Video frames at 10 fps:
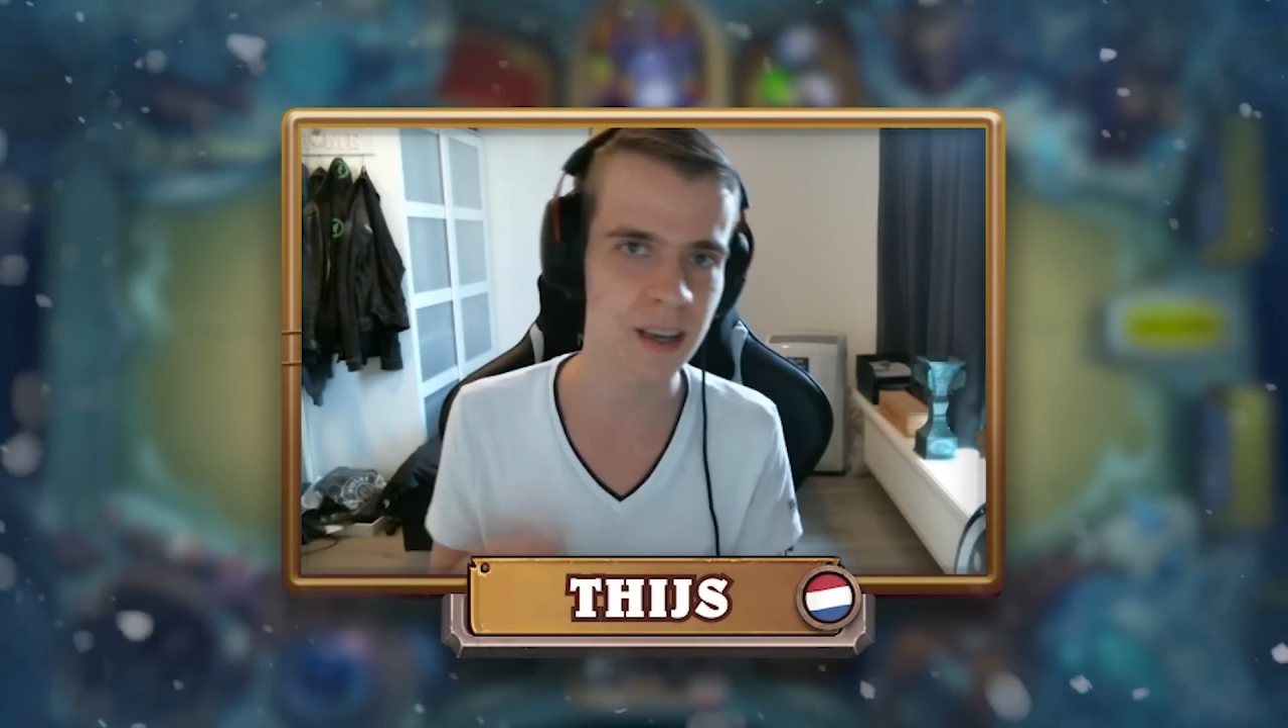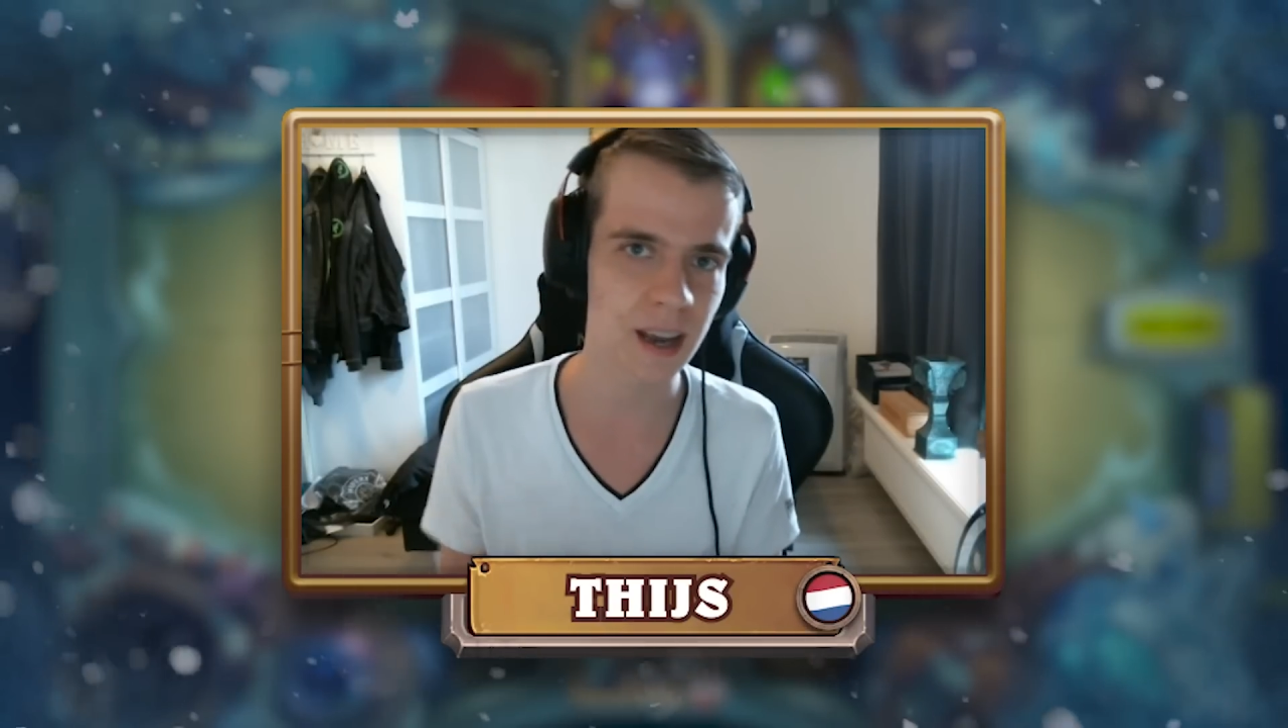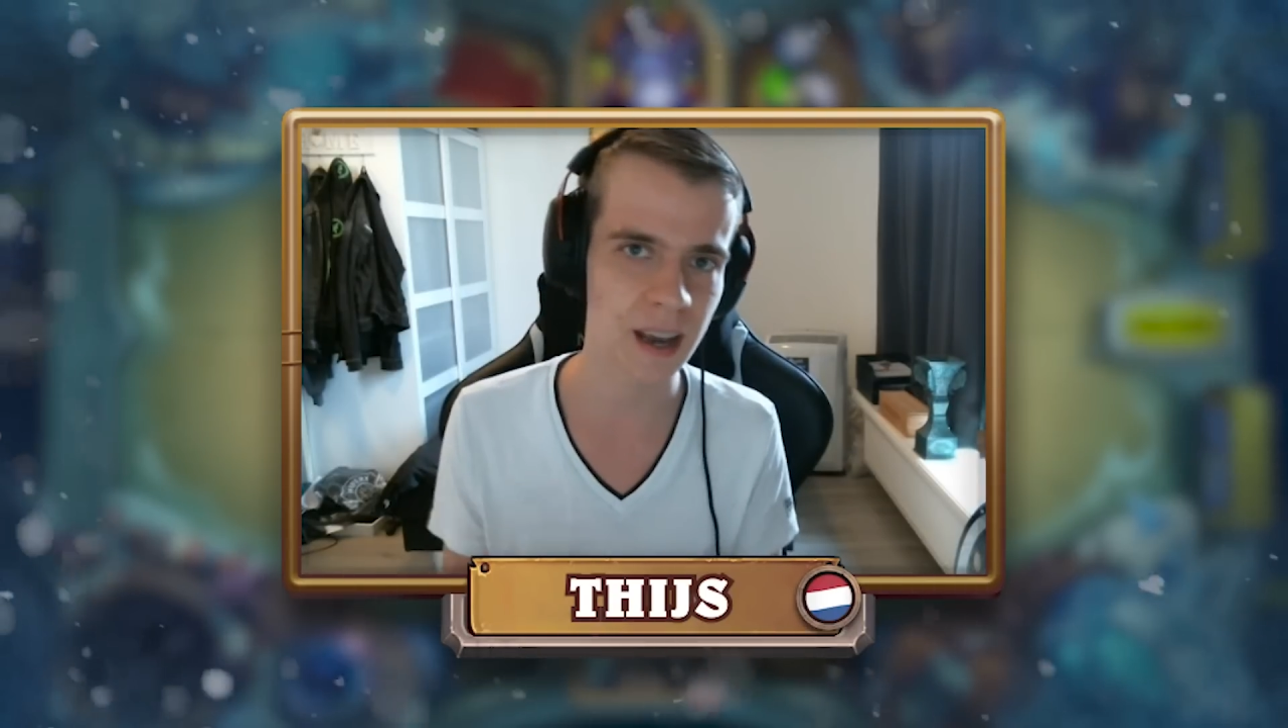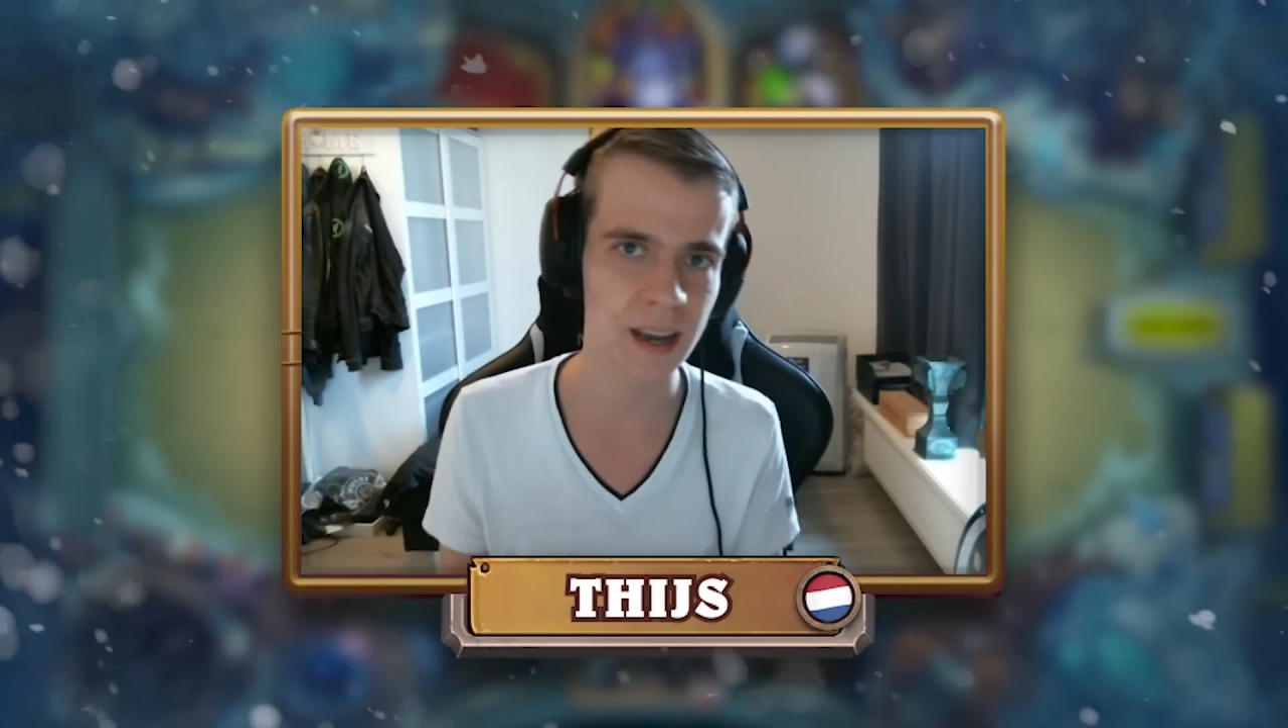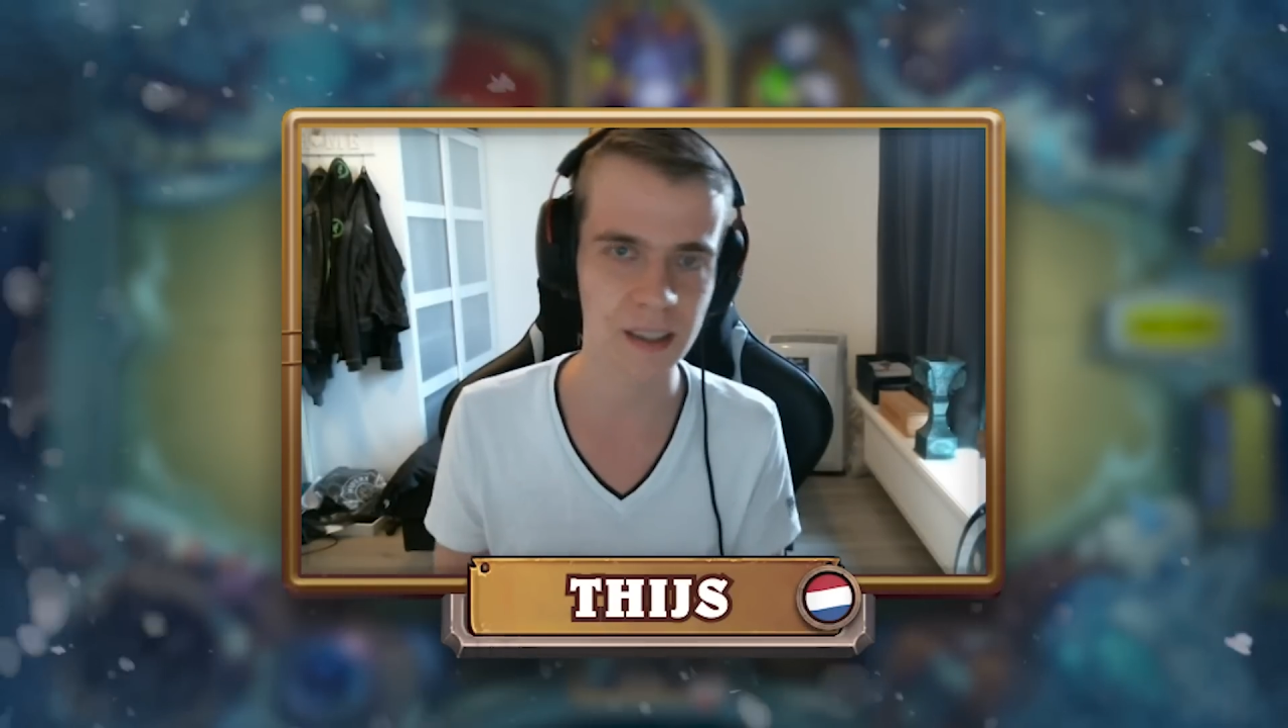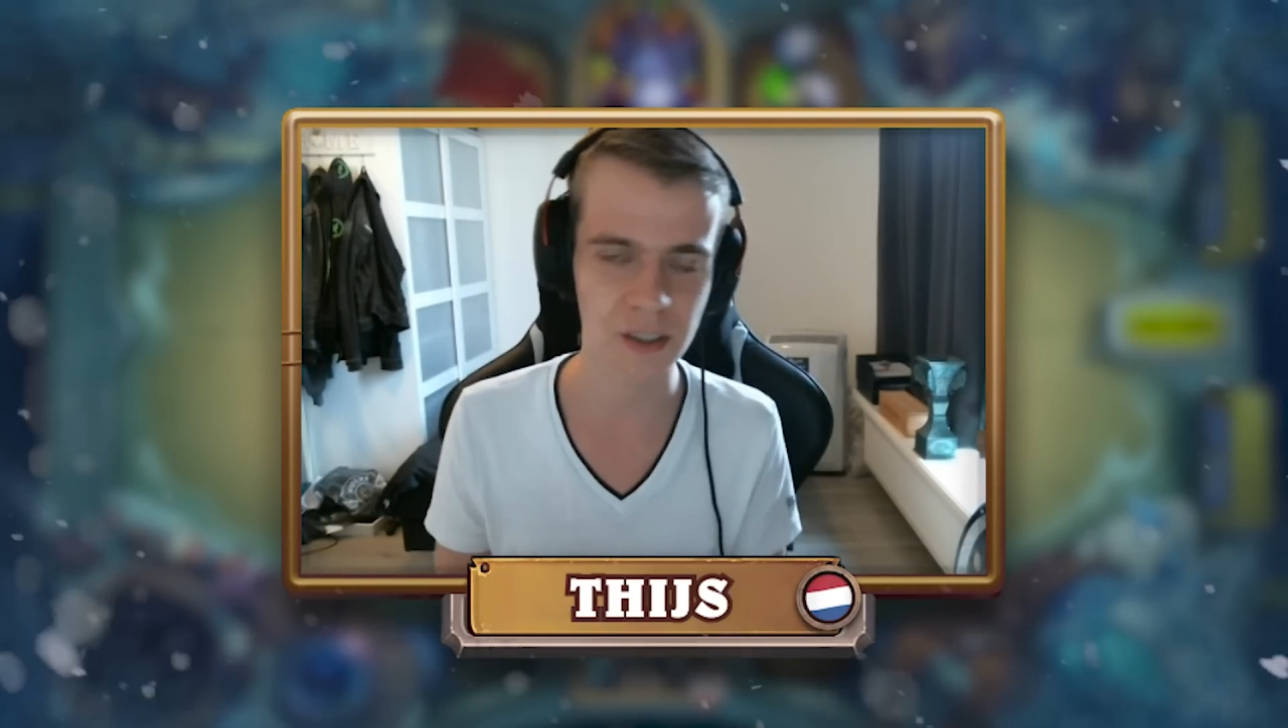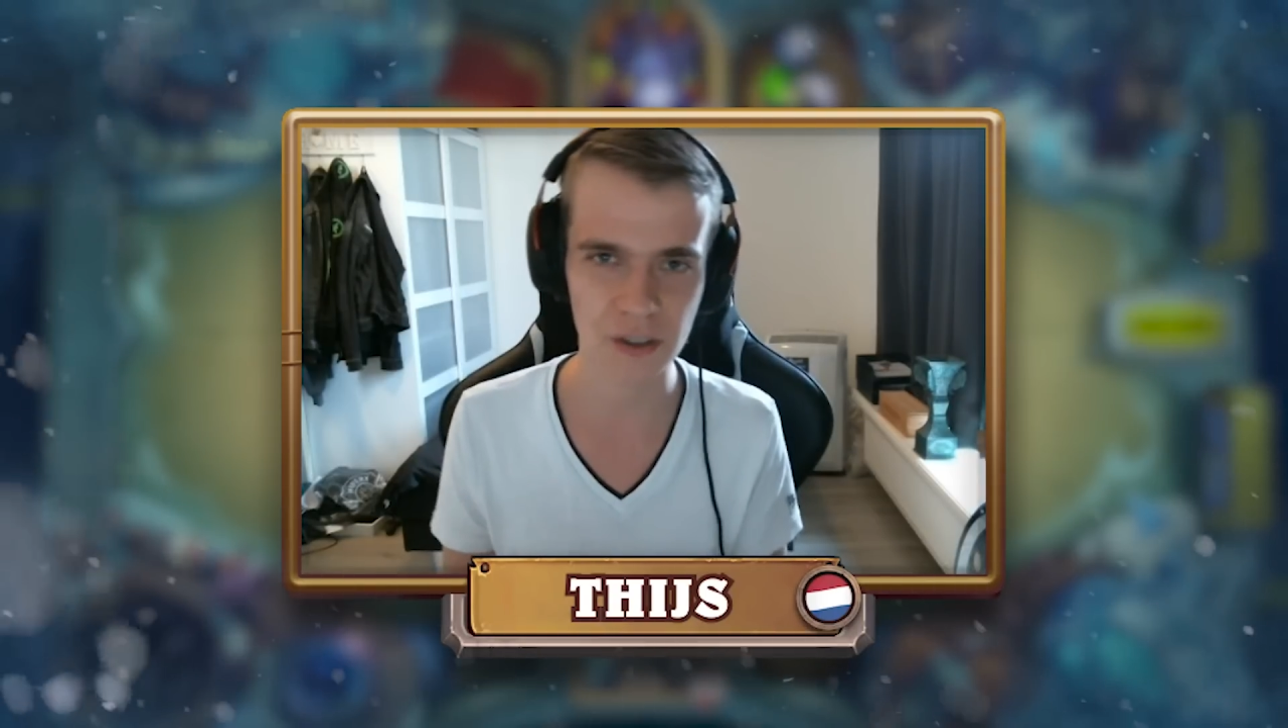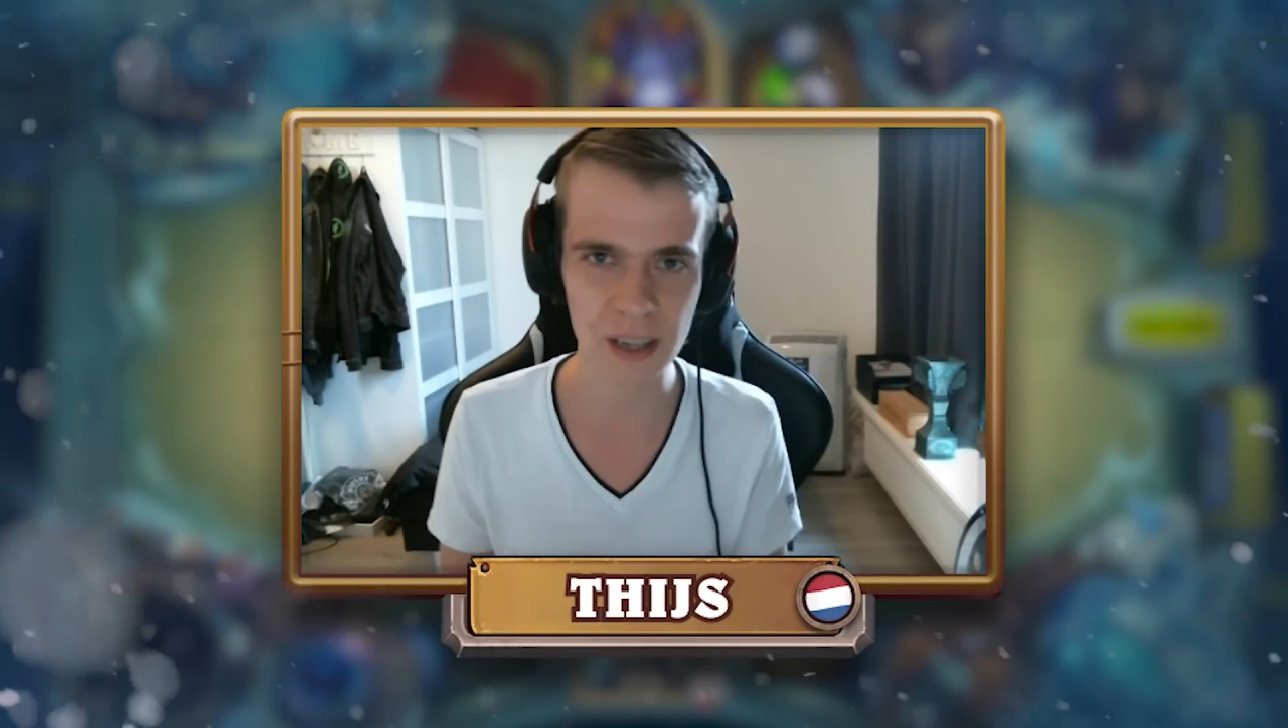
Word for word: and try